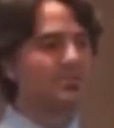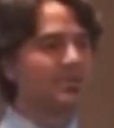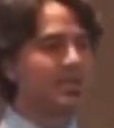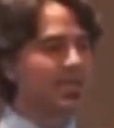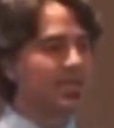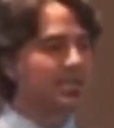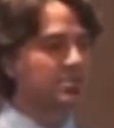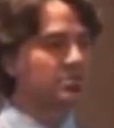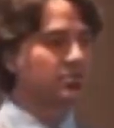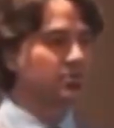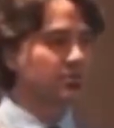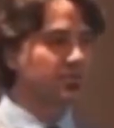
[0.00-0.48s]
of
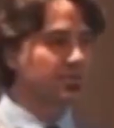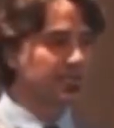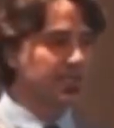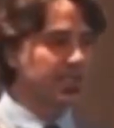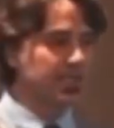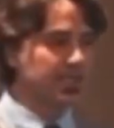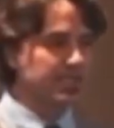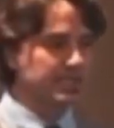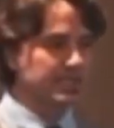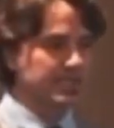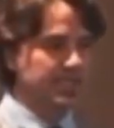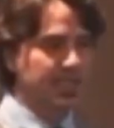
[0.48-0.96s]
natural
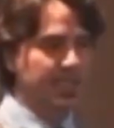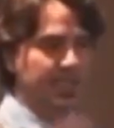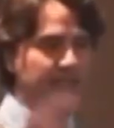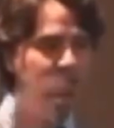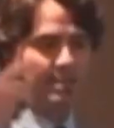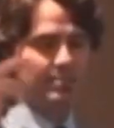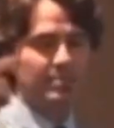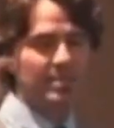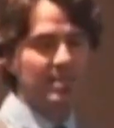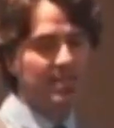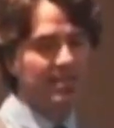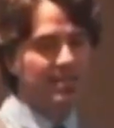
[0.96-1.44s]
things, and I
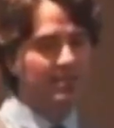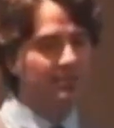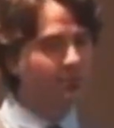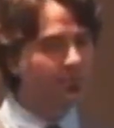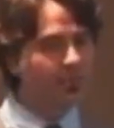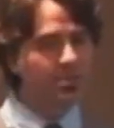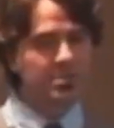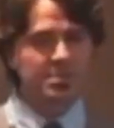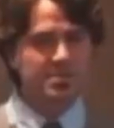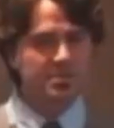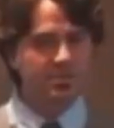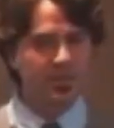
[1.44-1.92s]
had to be on a
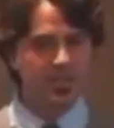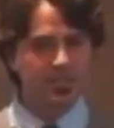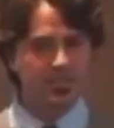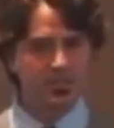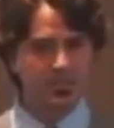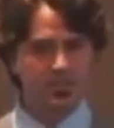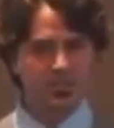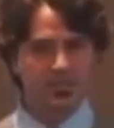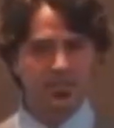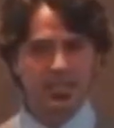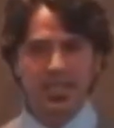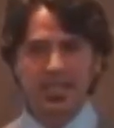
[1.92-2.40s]
real
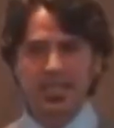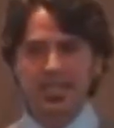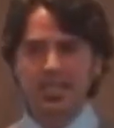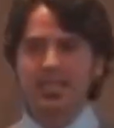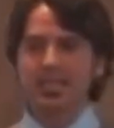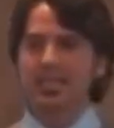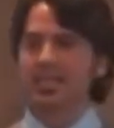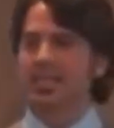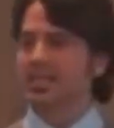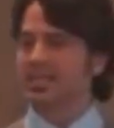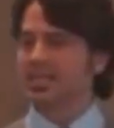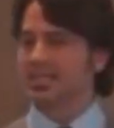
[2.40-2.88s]
special diet
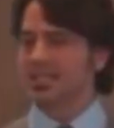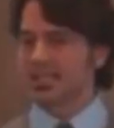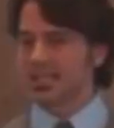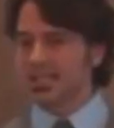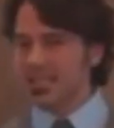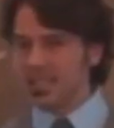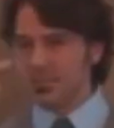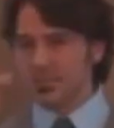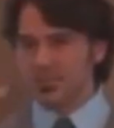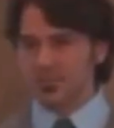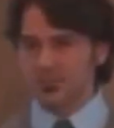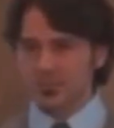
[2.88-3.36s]
to
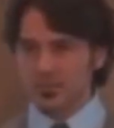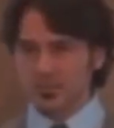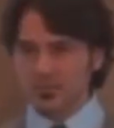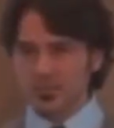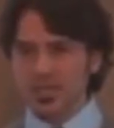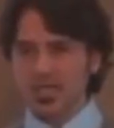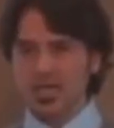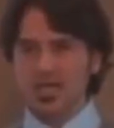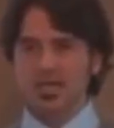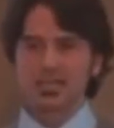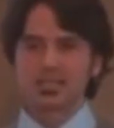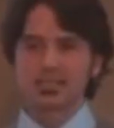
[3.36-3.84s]
keep it from
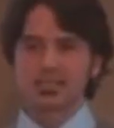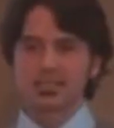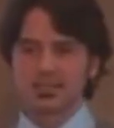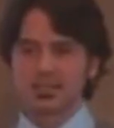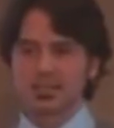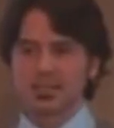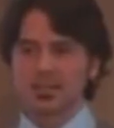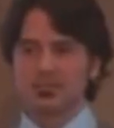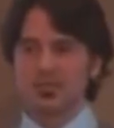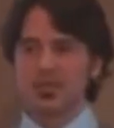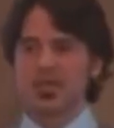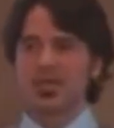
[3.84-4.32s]

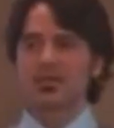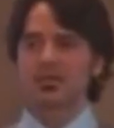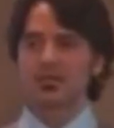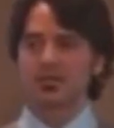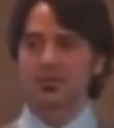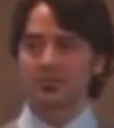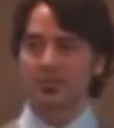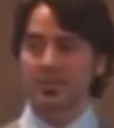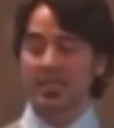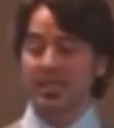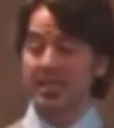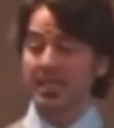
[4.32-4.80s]
constantly
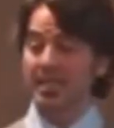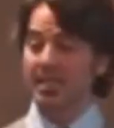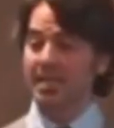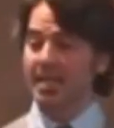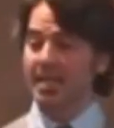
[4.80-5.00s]
bothering me.